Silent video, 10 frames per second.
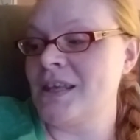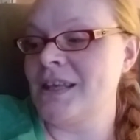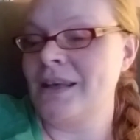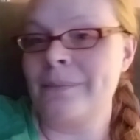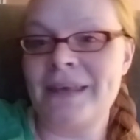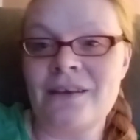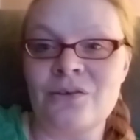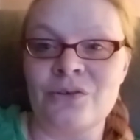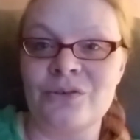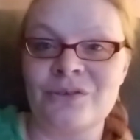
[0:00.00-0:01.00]
come
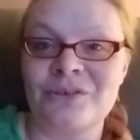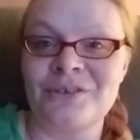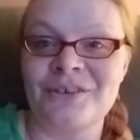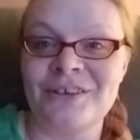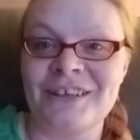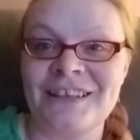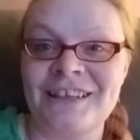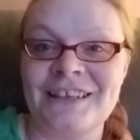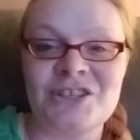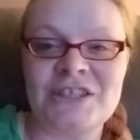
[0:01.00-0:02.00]
here.
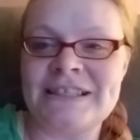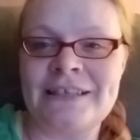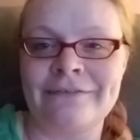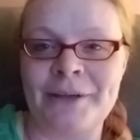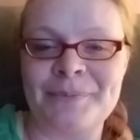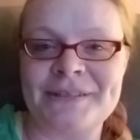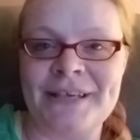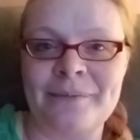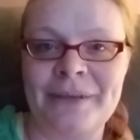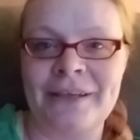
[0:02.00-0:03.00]
She's sitting right
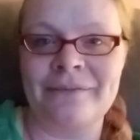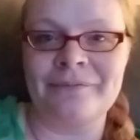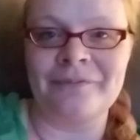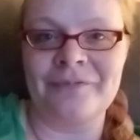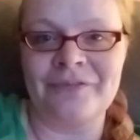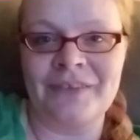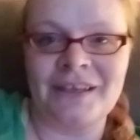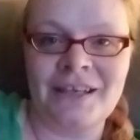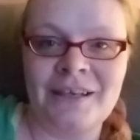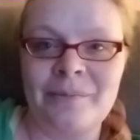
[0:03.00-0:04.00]
beside me.
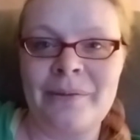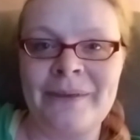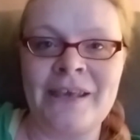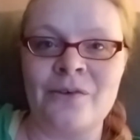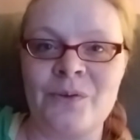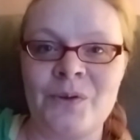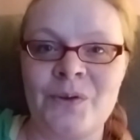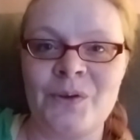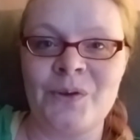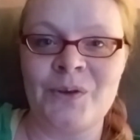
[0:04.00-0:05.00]
Baby Gil.
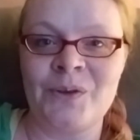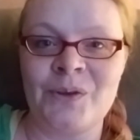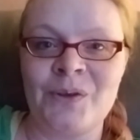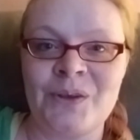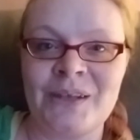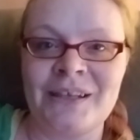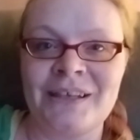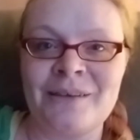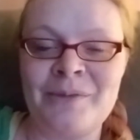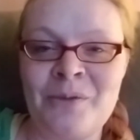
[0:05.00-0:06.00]

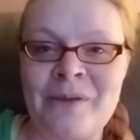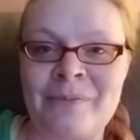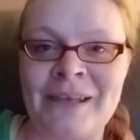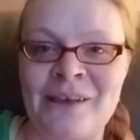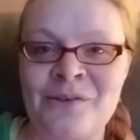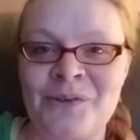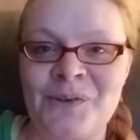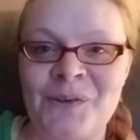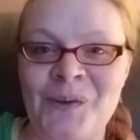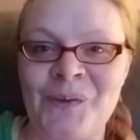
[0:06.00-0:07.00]
Come here, baby Gil.
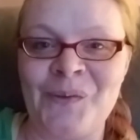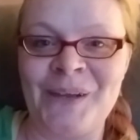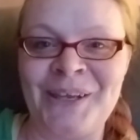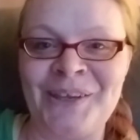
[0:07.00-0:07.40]
What are you